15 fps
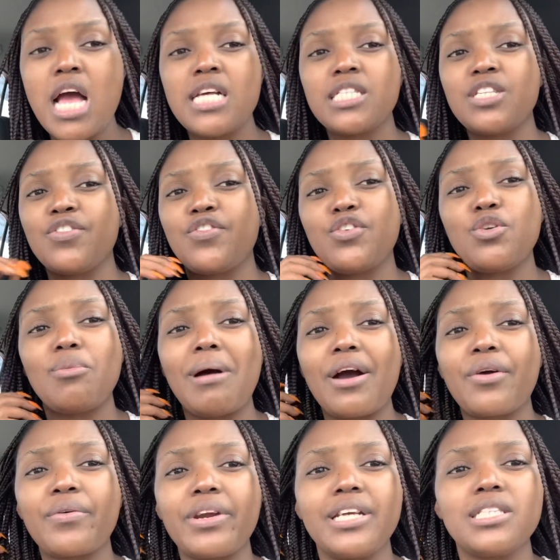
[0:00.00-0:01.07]
sifunuba
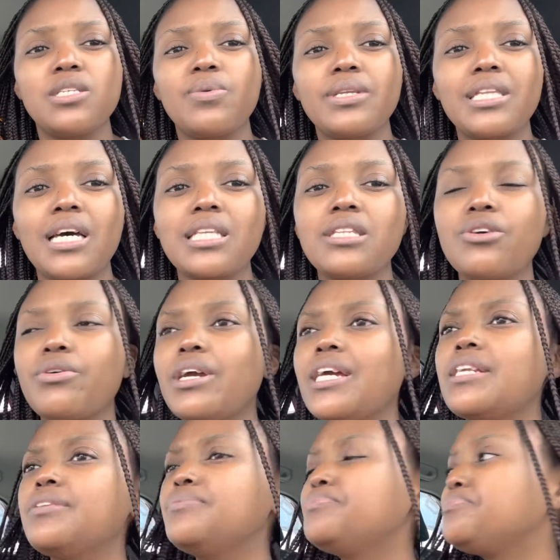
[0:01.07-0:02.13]
great without the
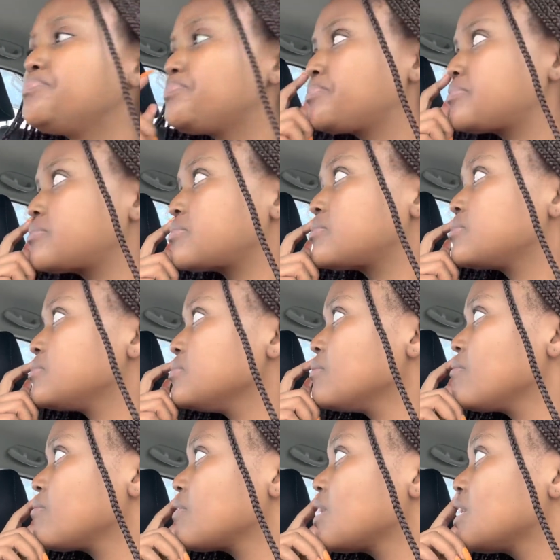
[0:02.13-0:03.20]
rain
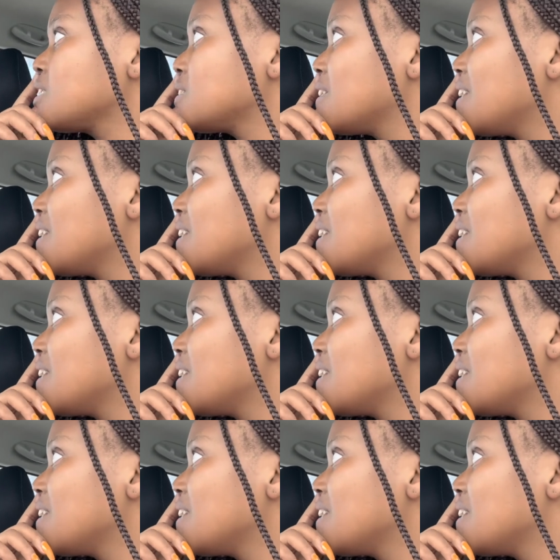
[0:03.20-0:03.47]
so